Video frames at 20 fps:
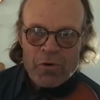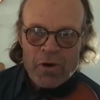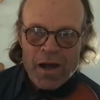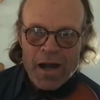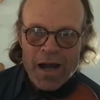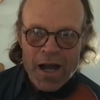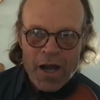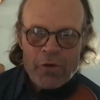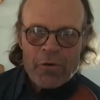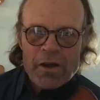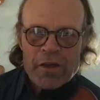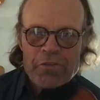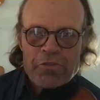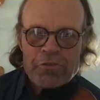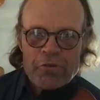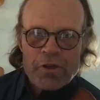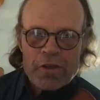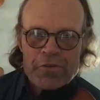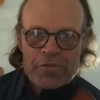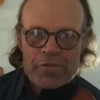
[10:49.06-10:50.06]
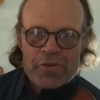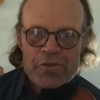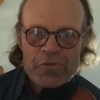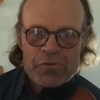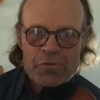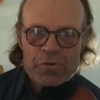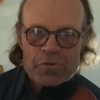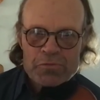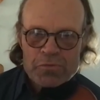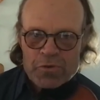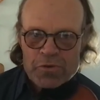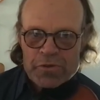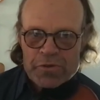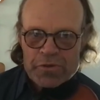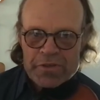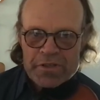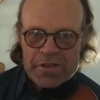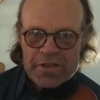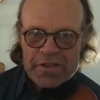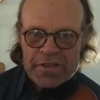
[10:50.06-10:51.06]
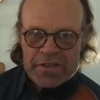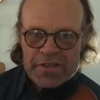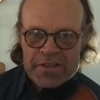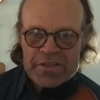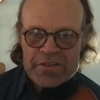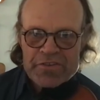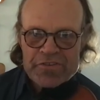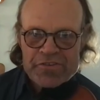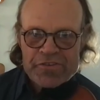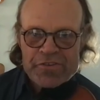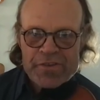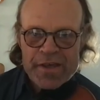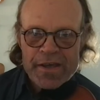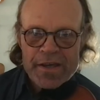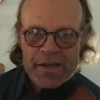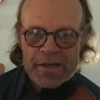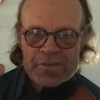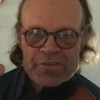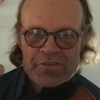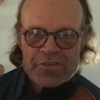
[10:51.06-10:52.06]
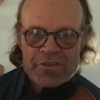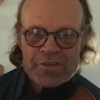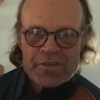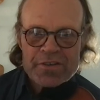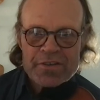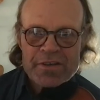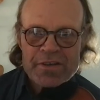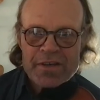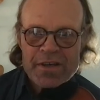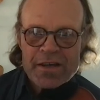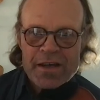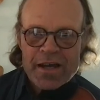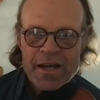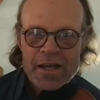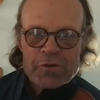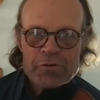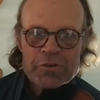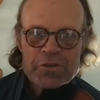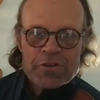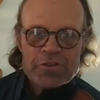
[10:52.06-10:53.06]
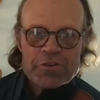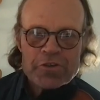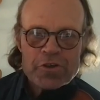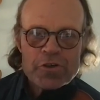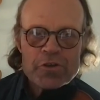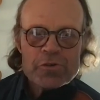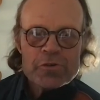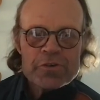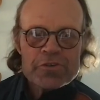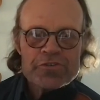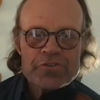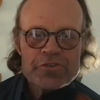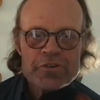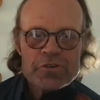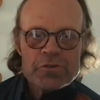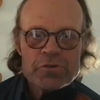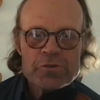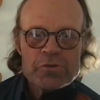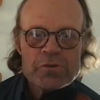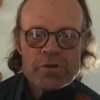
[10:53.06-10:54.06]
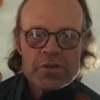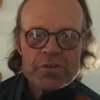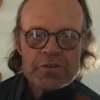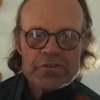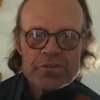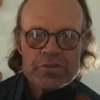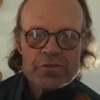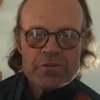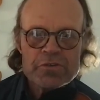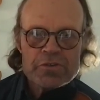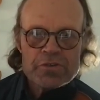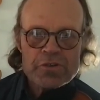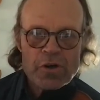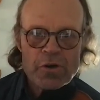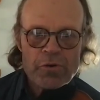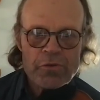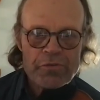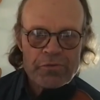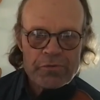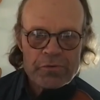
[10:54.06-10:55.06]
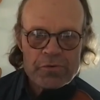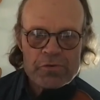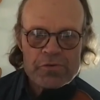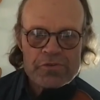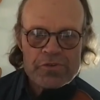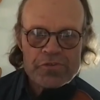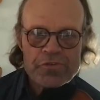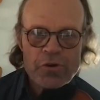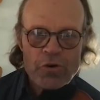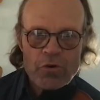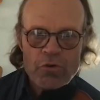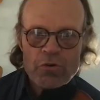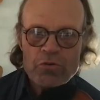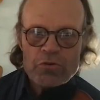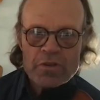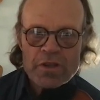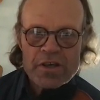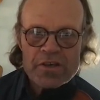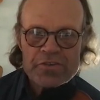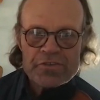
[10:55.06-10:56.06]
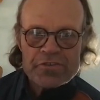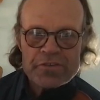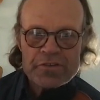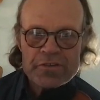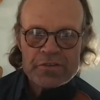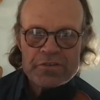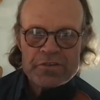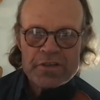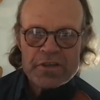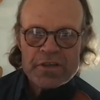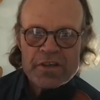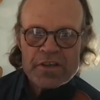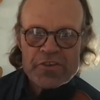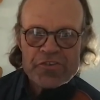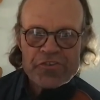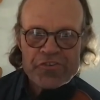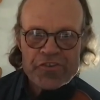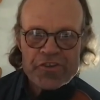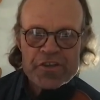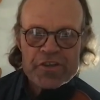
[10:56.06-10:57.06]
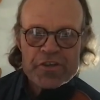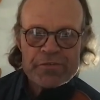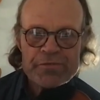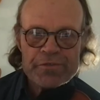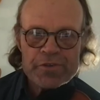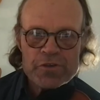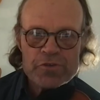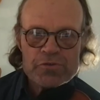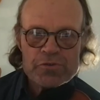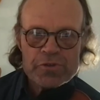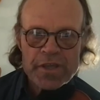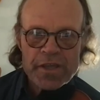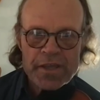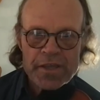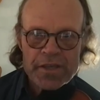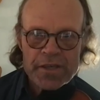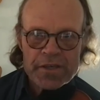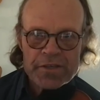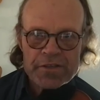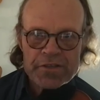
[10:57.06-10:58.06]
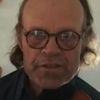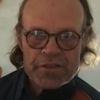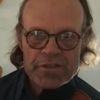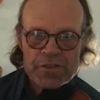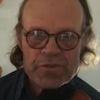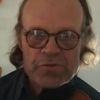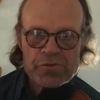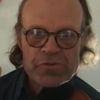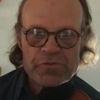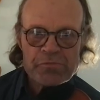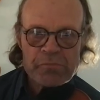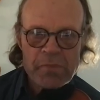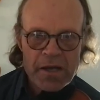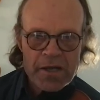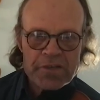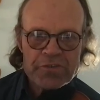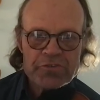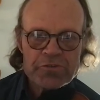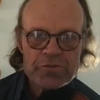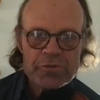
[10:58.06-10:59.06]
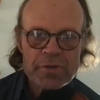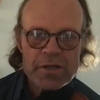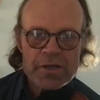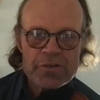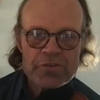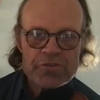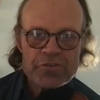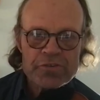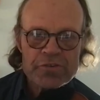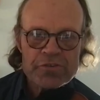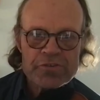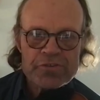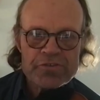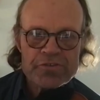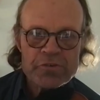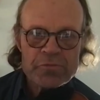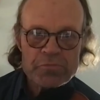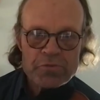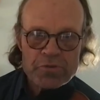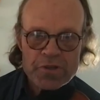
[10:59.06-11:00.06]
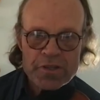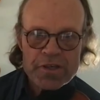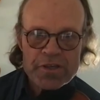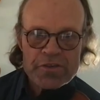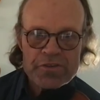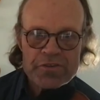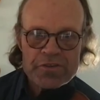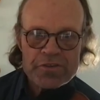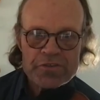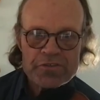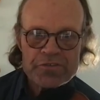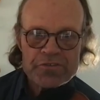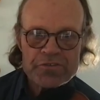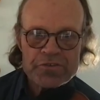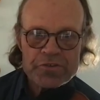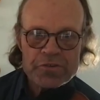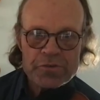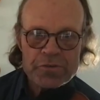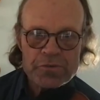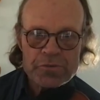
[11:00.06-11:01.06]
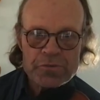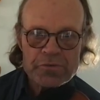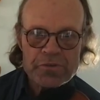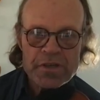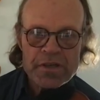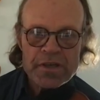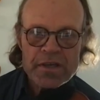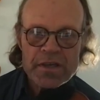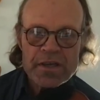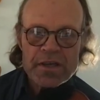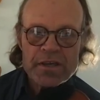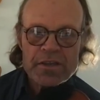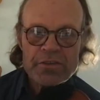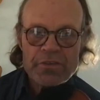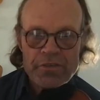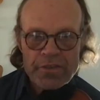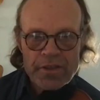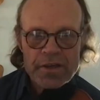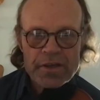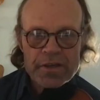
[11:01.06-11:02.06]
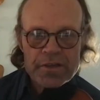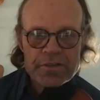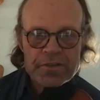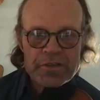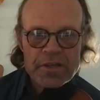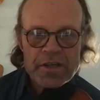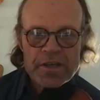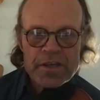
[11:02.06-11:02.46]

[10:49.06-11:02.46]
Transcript: How I thought this would work is that I would encourage you to go through this whole lesson, see if you can use my directions to play this tune, and then